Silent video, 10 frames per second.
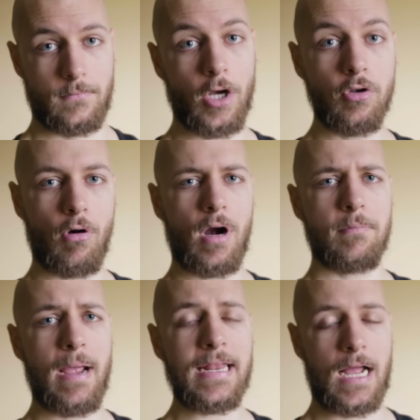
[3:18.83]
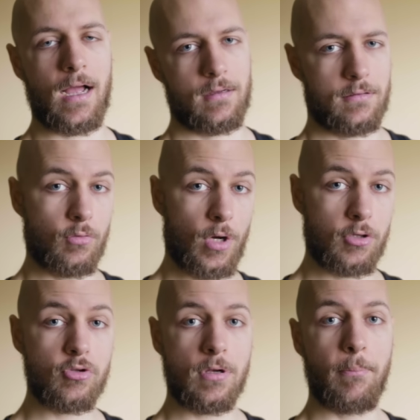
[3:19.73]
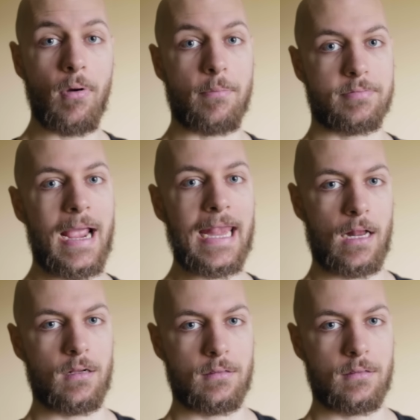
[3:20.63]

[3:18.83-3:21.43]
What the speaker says: Are you alright, mate? You wanna do some pull-ups, mate?